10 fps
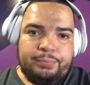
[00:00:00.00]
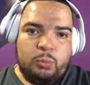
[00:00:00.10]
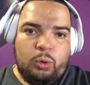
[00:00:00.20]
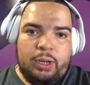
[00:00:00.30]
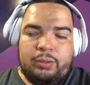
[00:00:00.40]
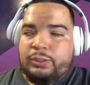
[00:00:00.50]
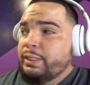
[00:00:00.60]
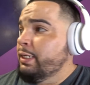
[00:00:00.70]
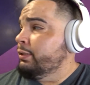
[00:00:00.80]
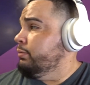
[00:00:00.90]
Workout is
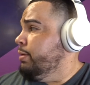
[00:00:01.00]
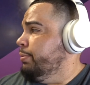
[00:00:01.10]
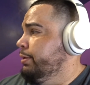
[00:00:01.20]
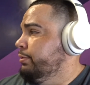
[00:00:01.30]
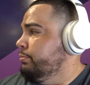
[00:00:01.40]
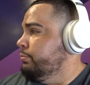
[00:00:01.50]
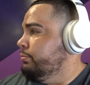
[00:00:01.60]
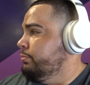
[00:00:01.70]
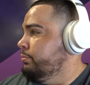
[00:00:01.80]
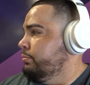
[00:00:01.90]
done. Baby.
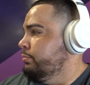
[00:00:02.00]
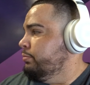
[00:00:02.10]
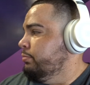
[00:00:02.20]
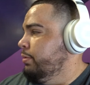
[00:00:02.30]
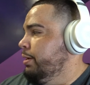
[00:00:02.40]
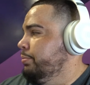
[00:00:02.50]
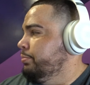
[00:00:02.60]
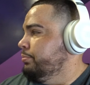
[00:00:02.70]
Babe.